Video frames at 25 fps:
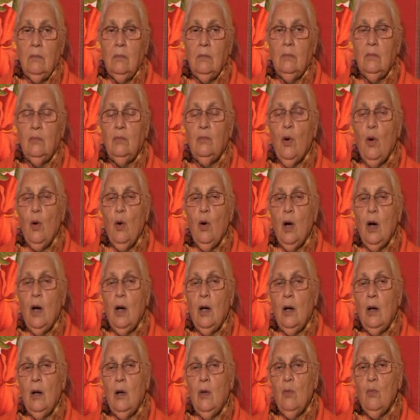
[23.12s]

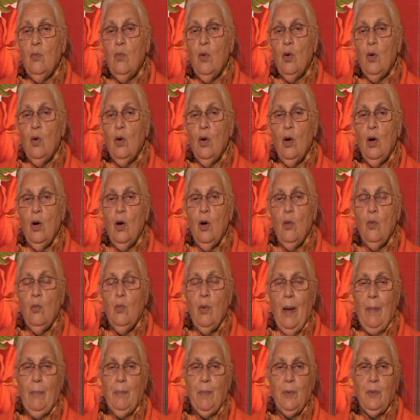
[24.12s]
war
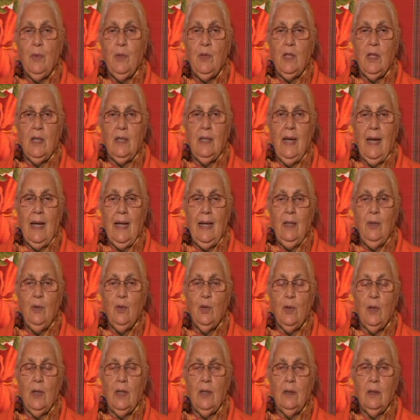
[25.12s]
weapons and
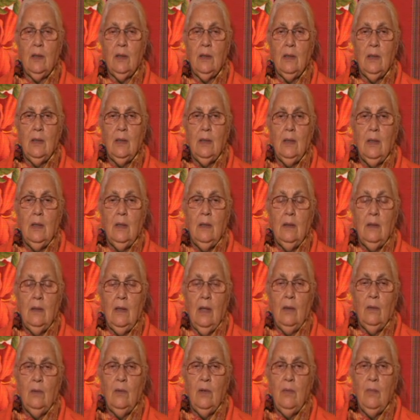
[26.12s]
hatred.
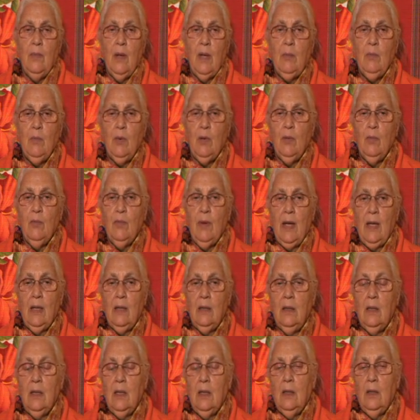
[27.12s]
Now remember
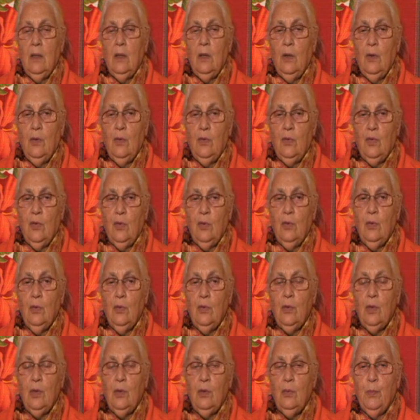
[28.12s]
when a
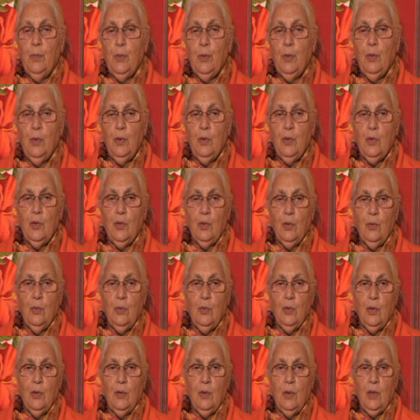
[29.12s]
soldier, a poor
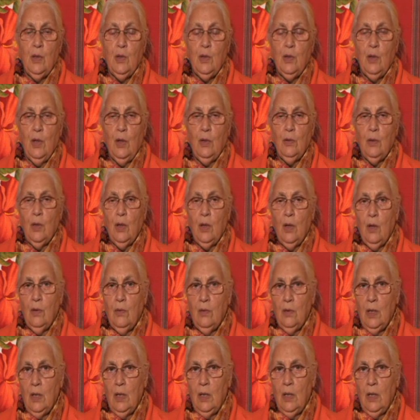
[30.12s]
soldier, is shot
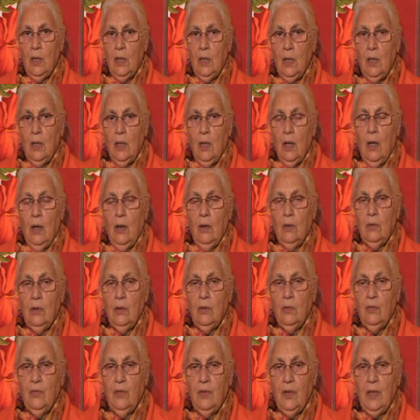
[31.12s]
on
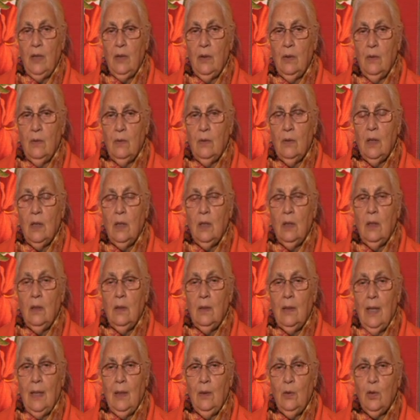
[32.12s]
the field,
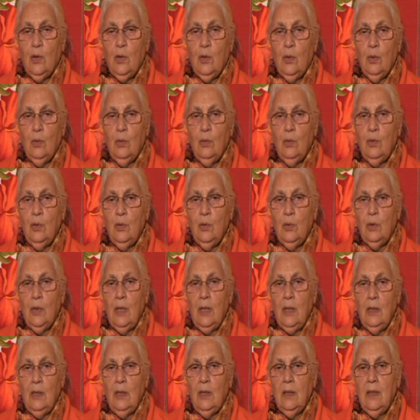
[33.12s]
that soldier
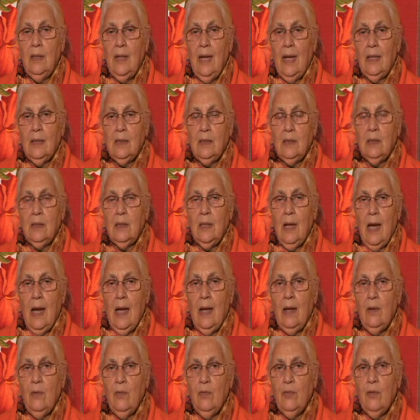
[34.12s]
in the next
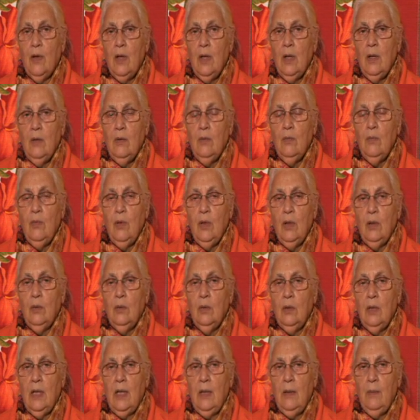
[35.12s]
life
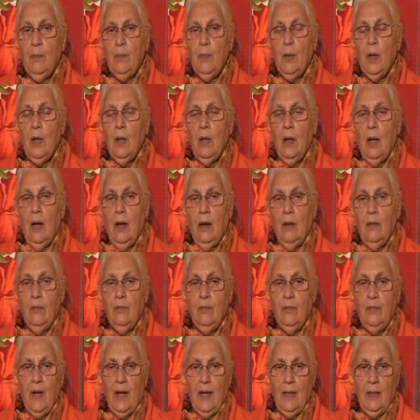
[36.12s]
will keep
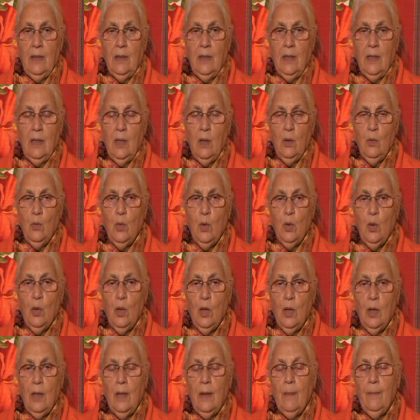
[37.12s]
on fighting a
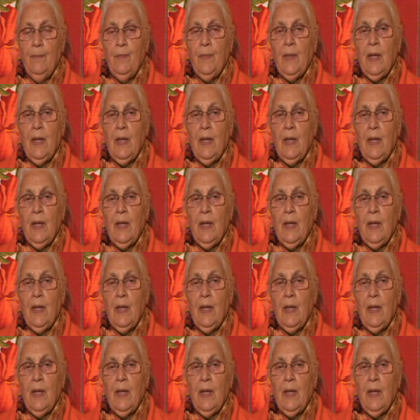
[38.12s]
war.